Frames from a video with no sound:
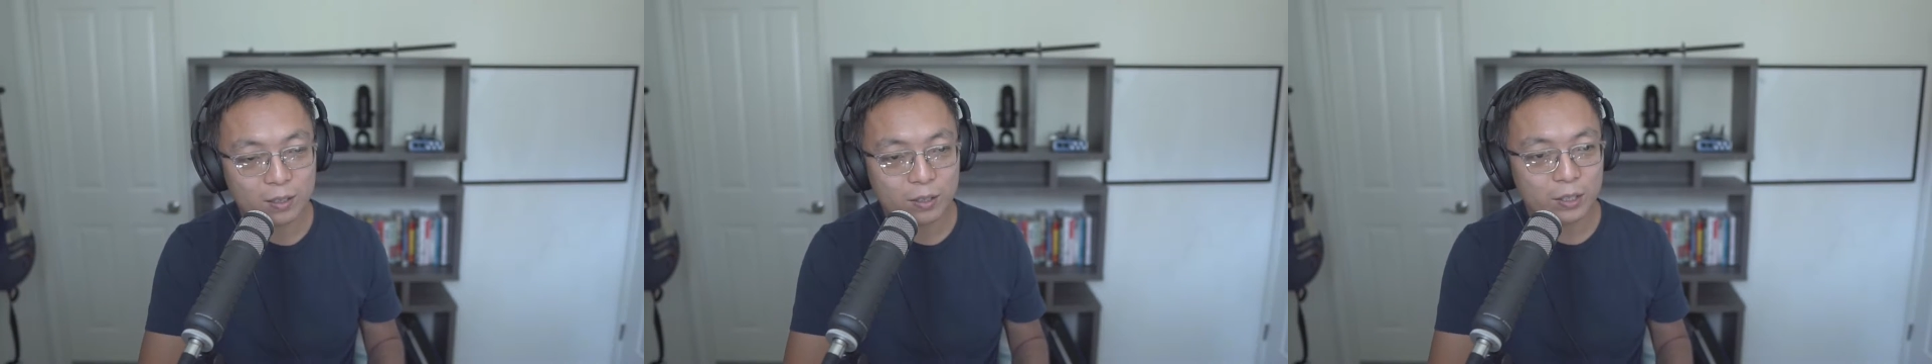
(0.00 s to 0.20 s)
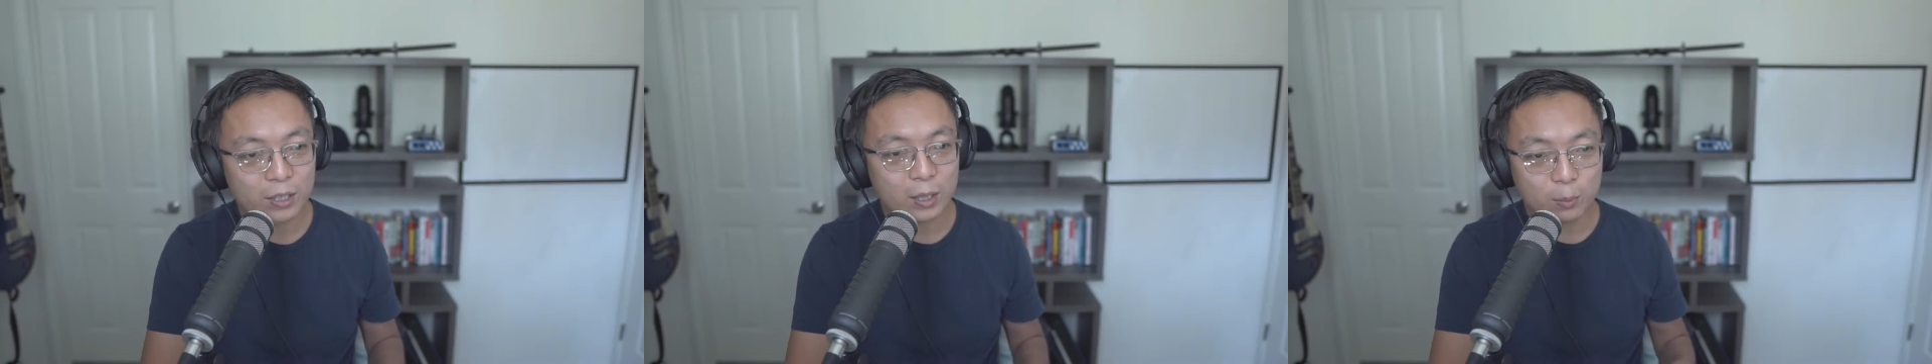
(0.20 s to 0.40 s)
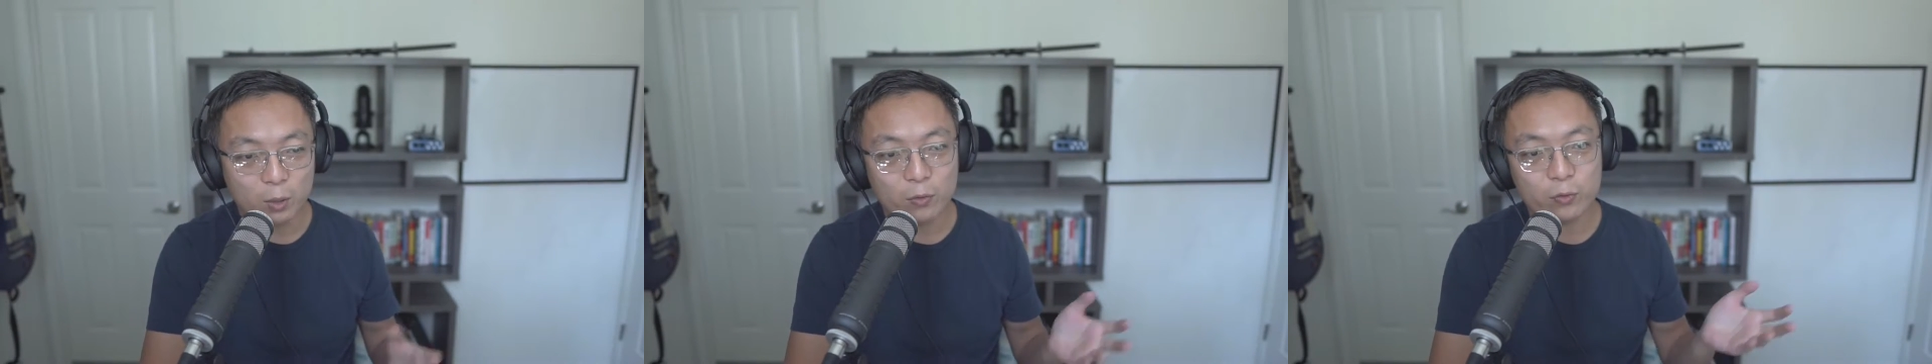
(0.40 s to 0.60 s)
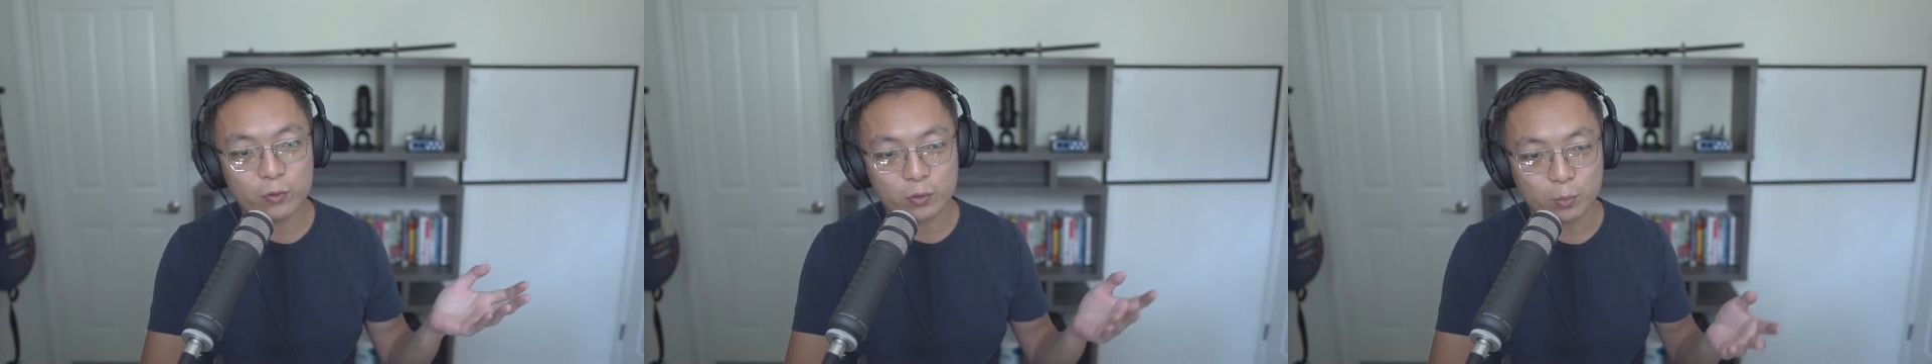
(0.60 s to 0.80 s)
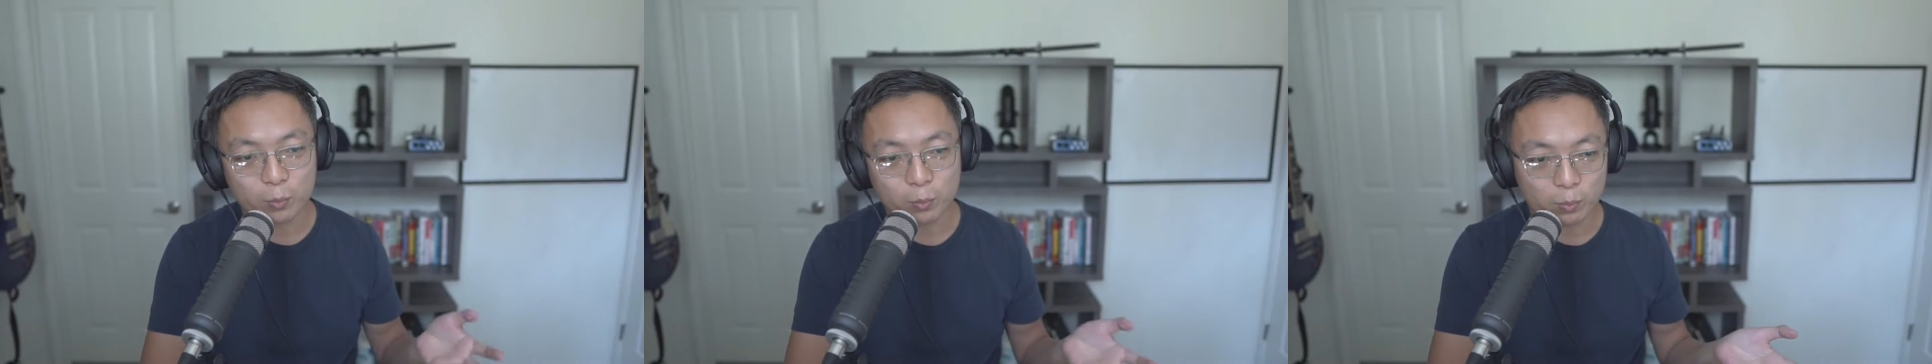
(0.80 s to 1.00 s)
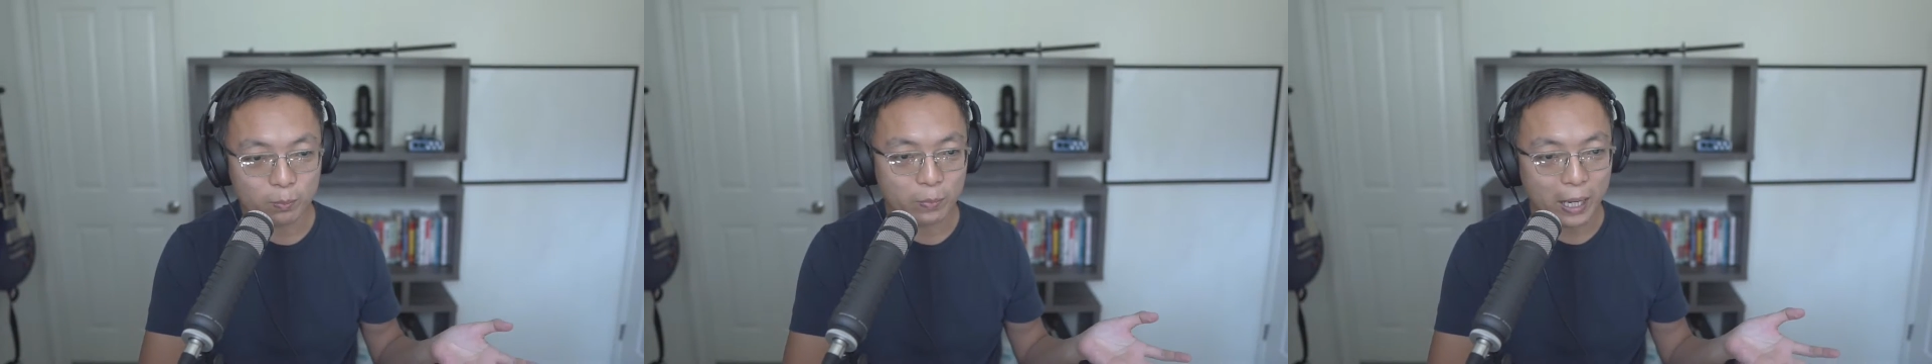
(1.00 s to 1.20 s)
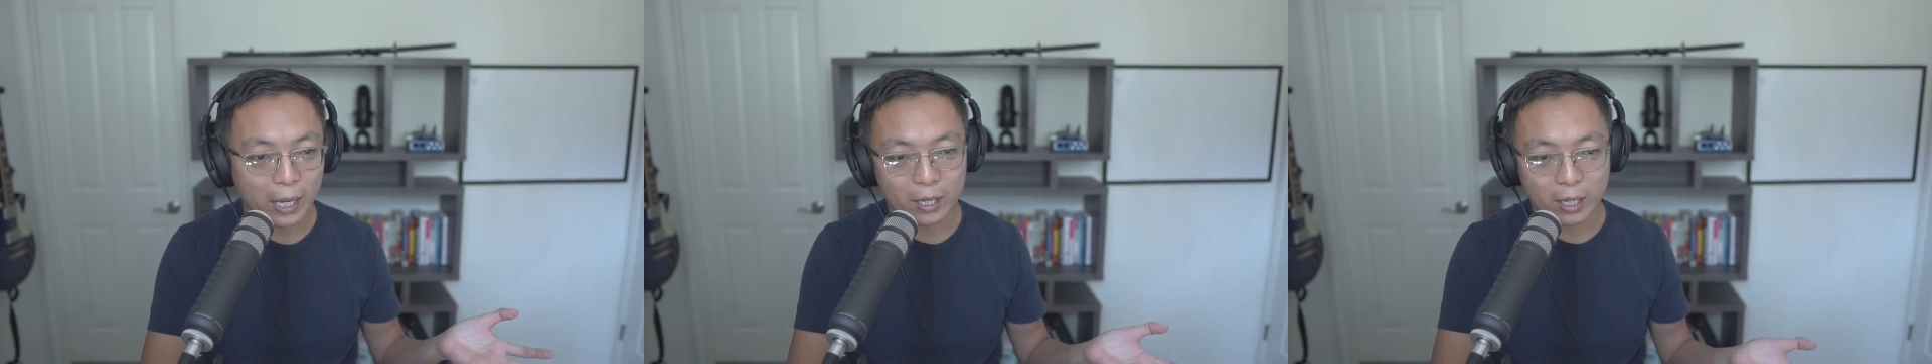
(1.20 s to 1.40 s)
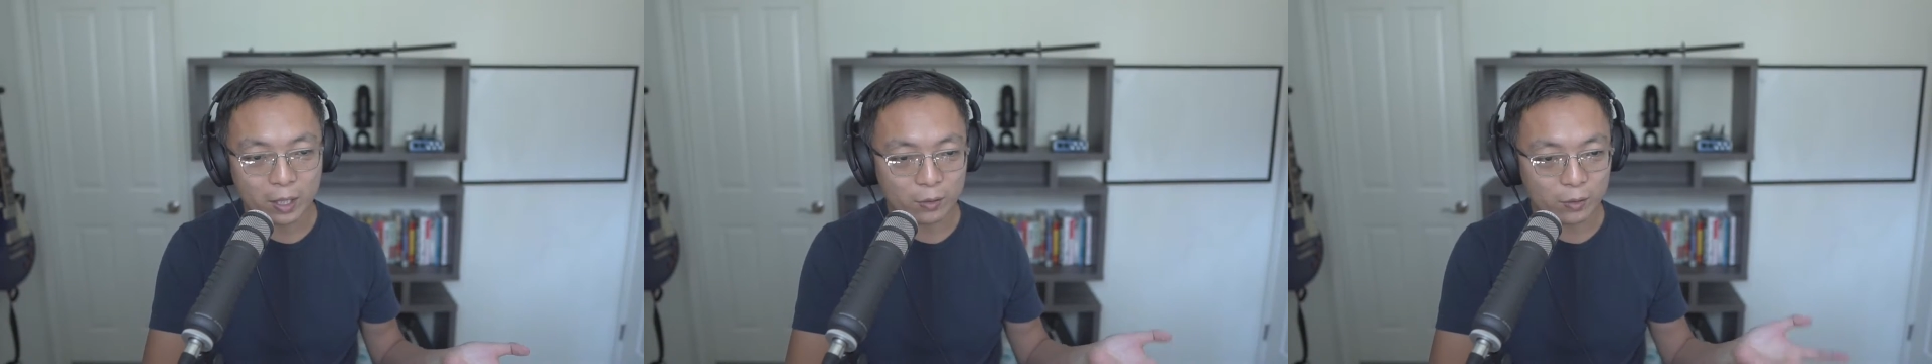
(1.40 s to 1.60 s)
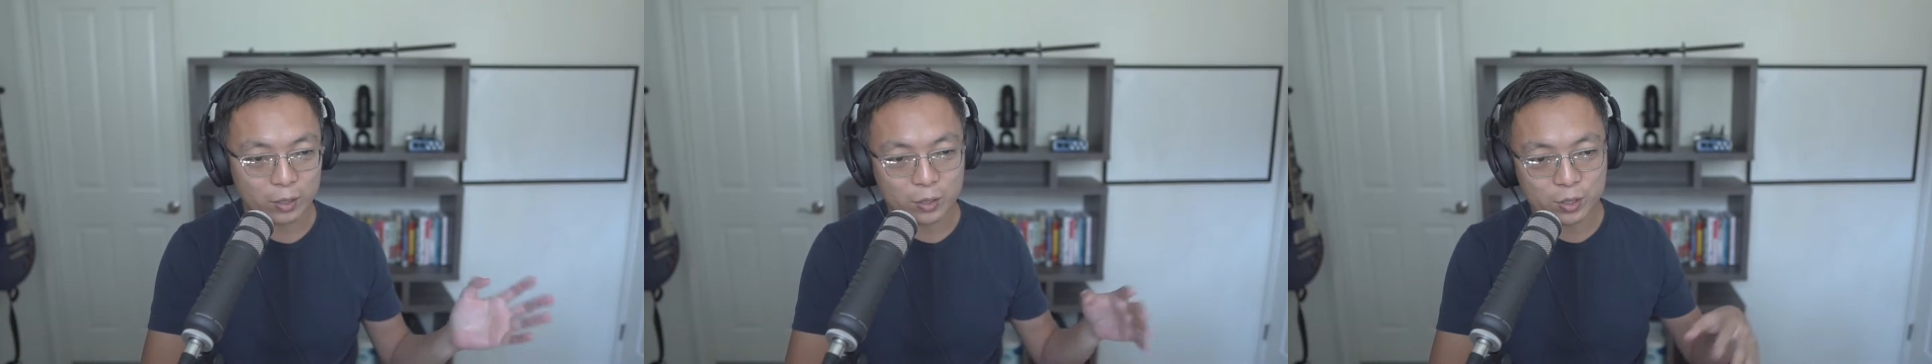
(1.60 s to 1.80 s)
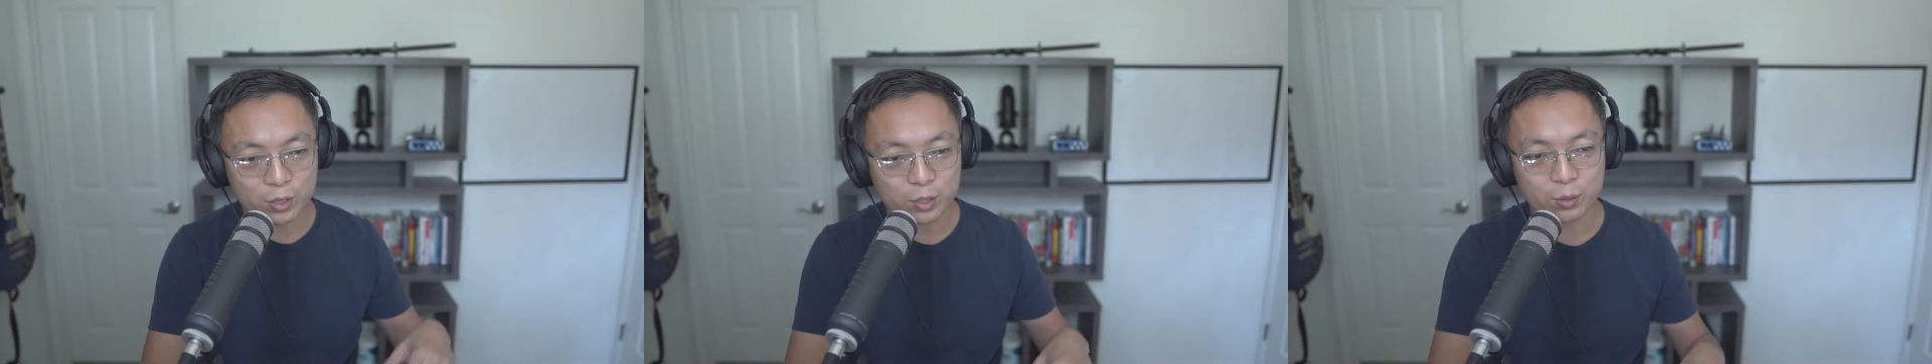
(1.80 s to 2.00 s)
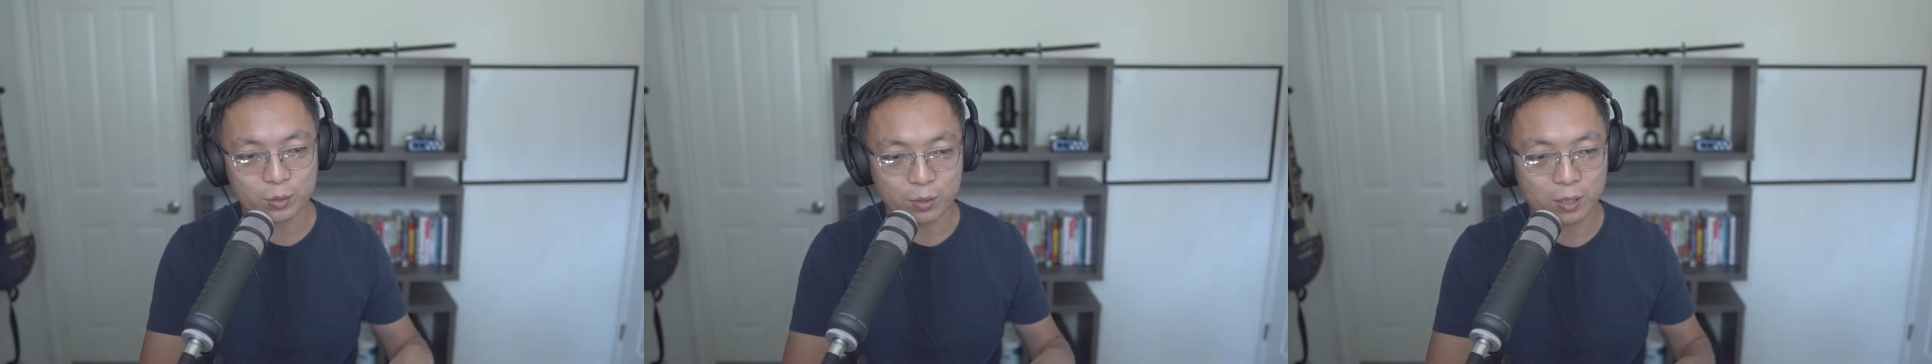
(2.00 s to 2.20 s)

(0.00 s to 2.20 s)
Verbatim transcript: He moved from Bay Area to